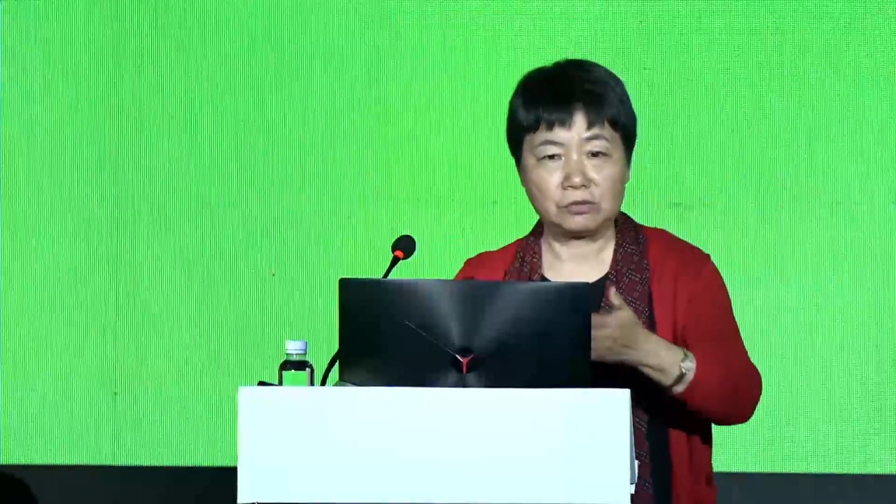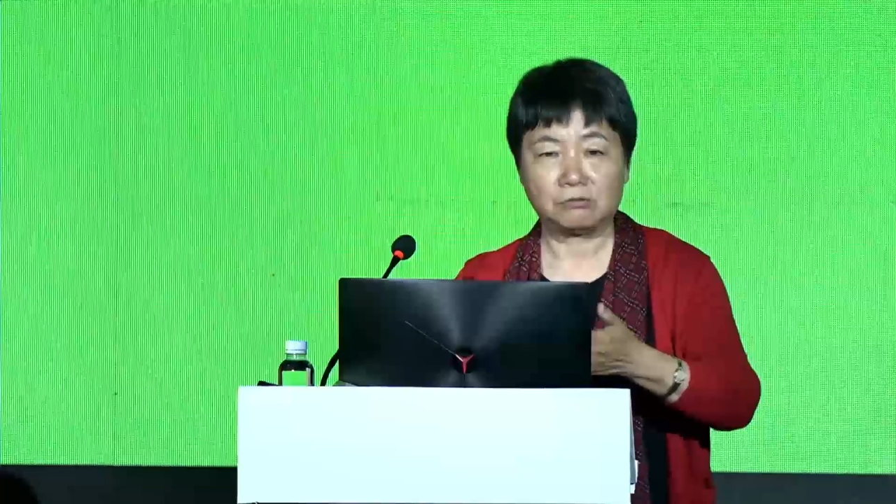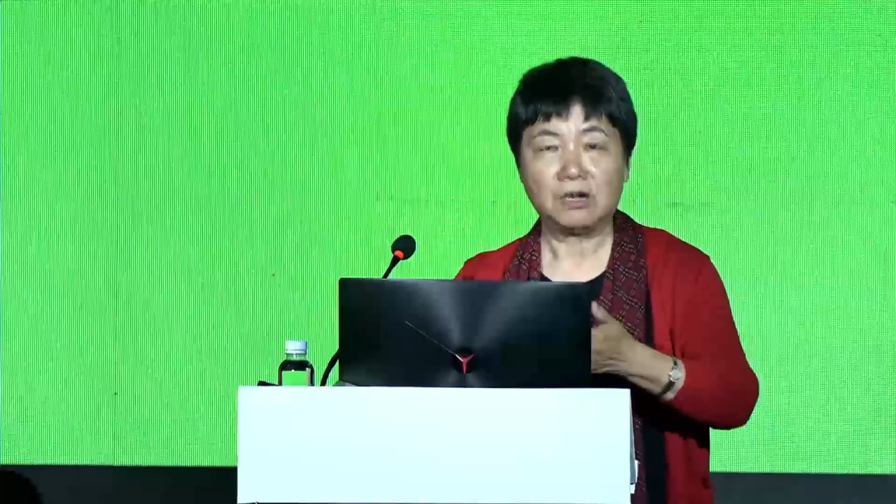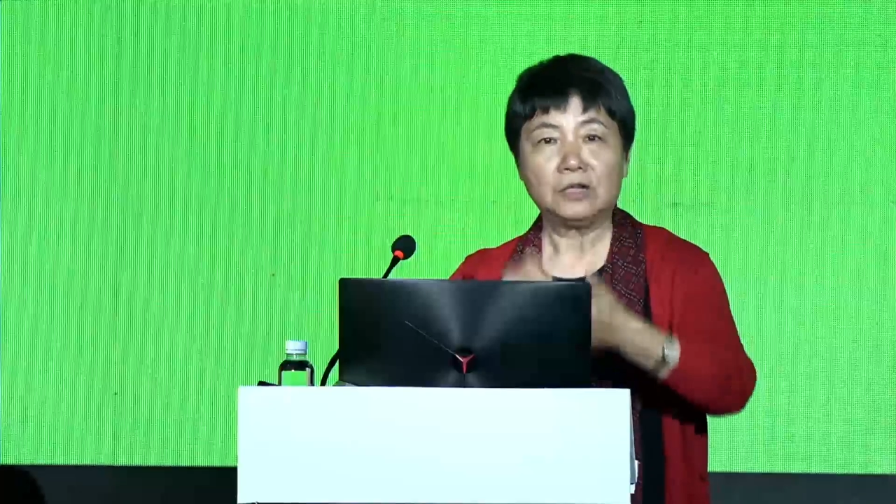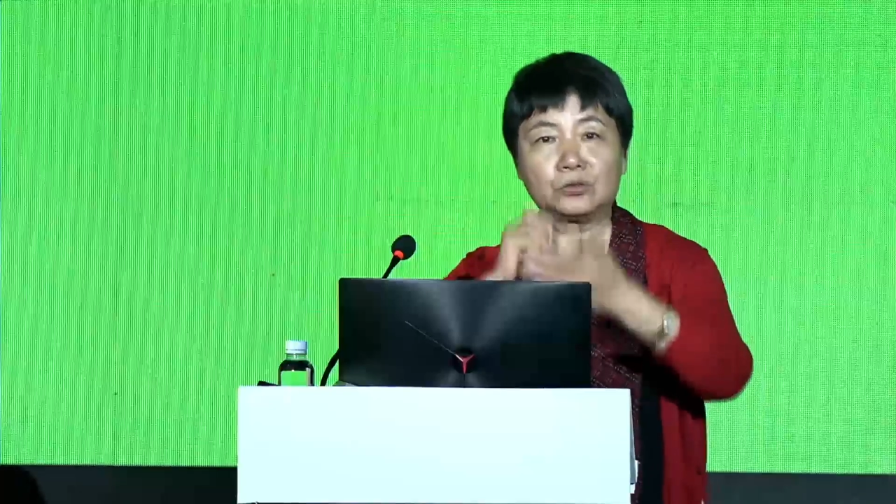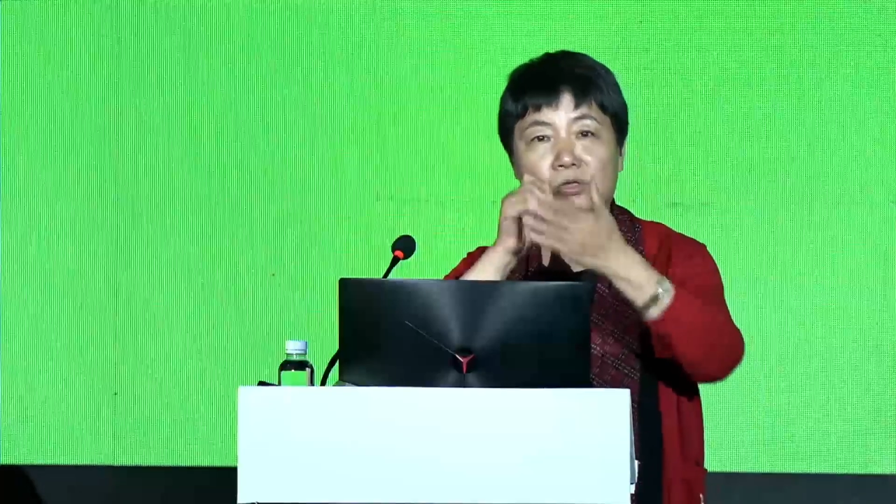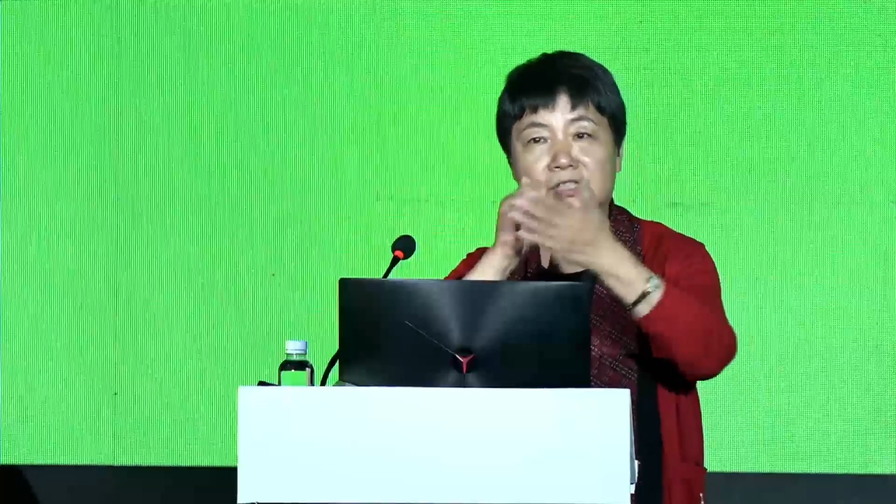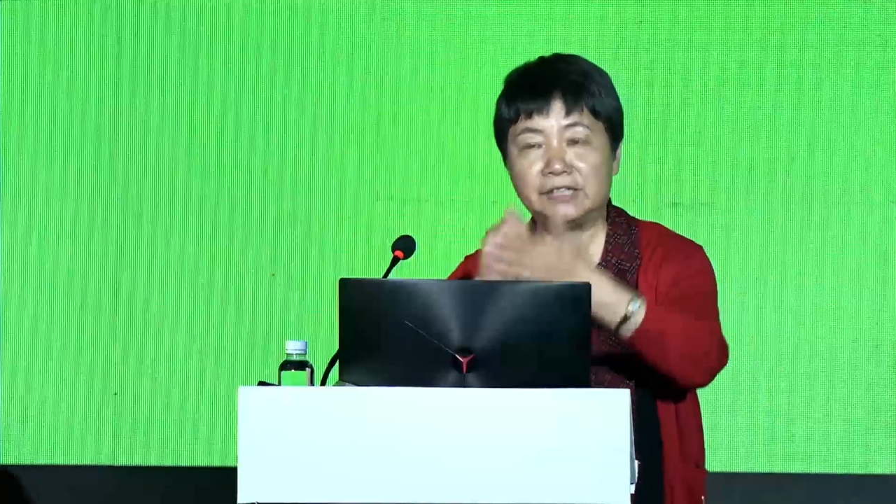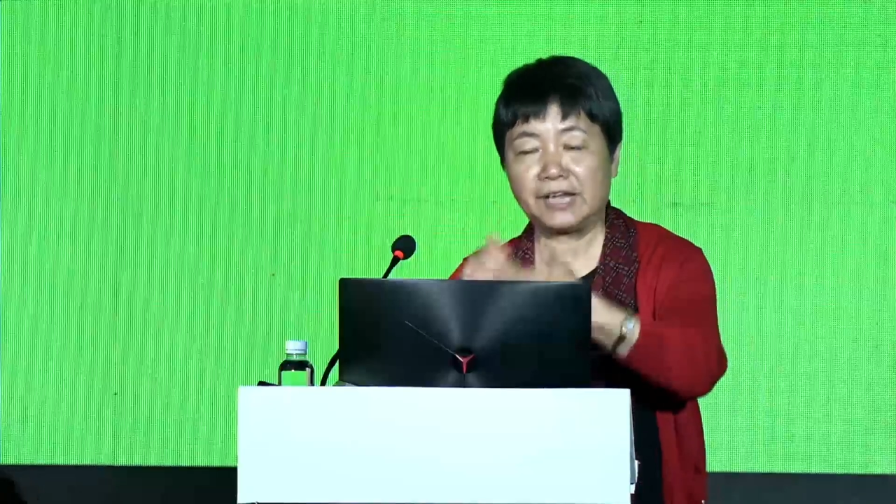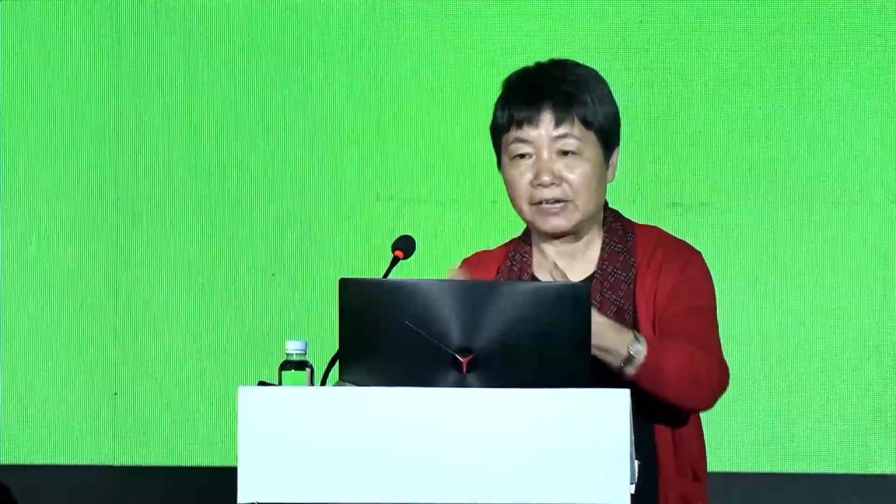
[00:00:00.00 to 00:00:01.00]
That's
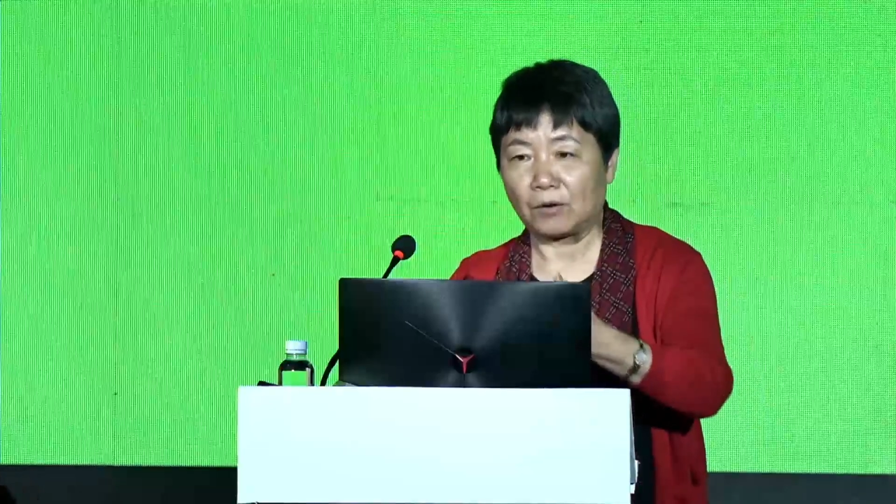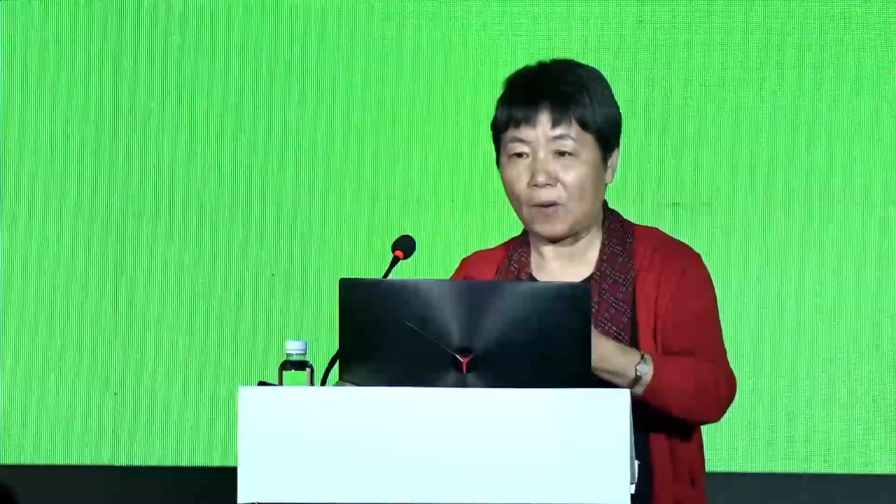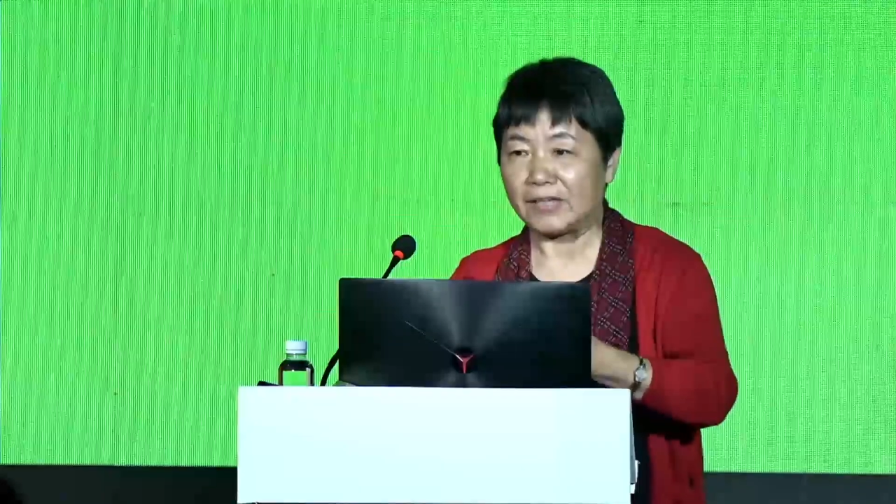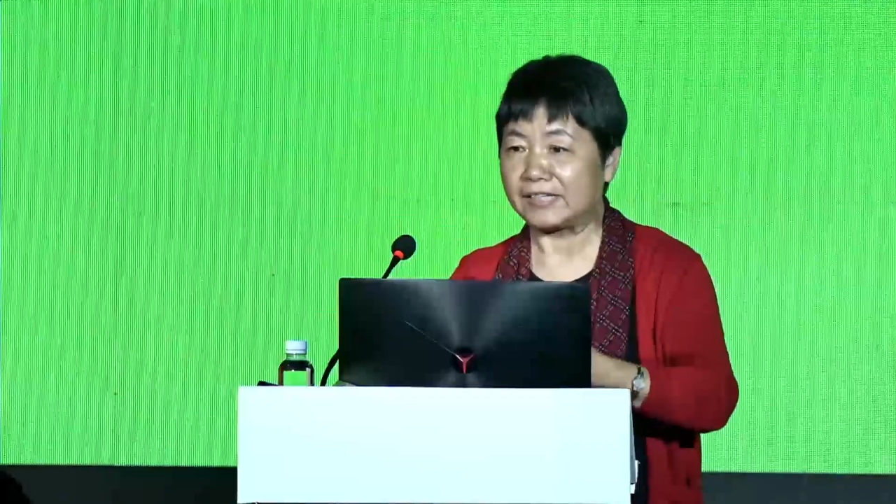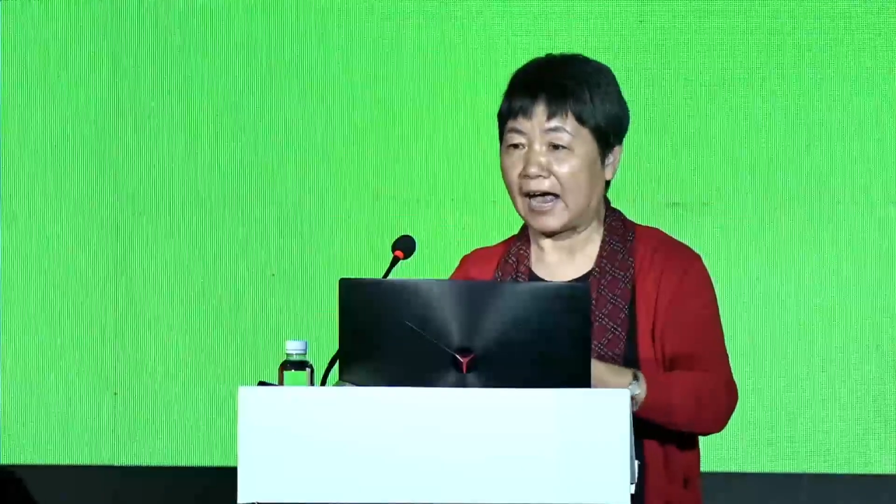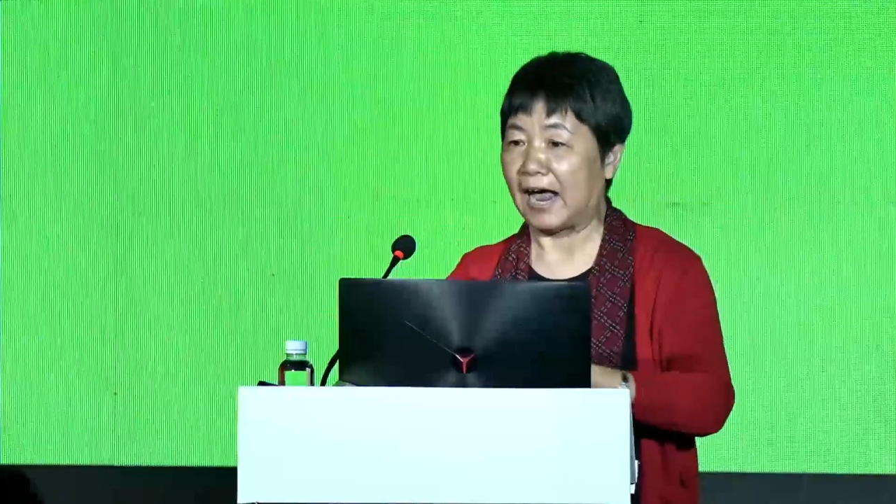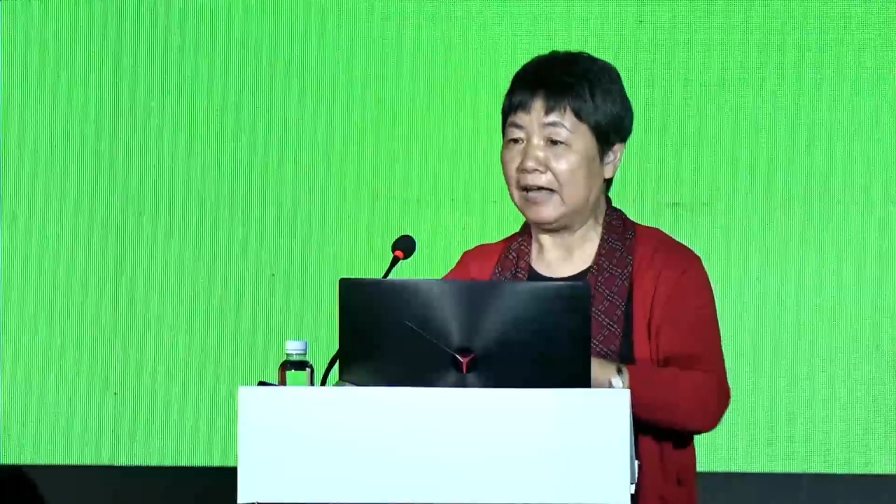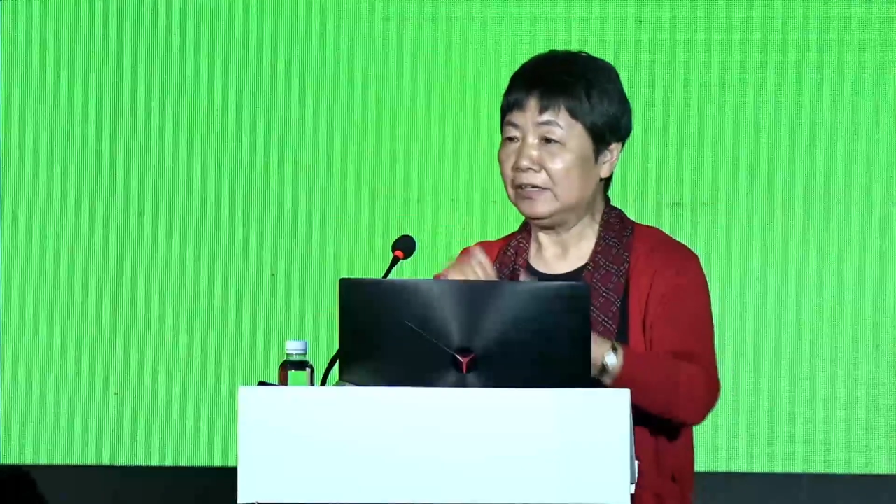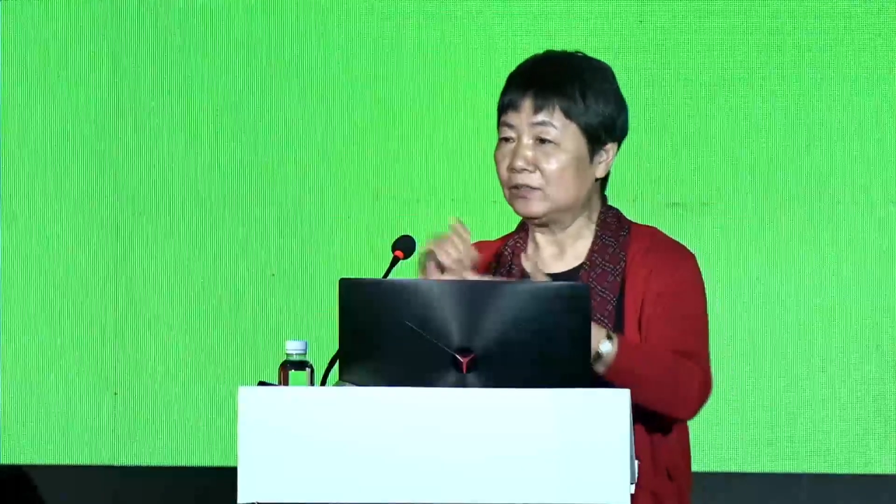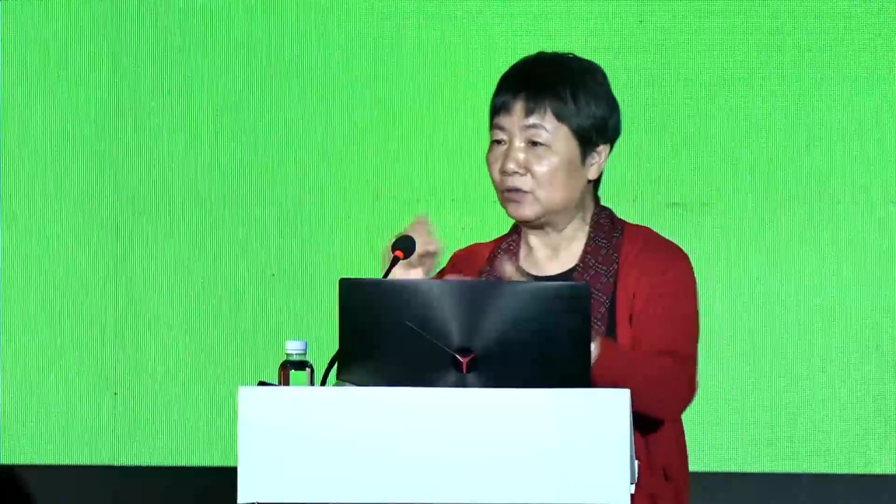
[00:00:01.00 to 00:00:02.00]
because in the kindergarten,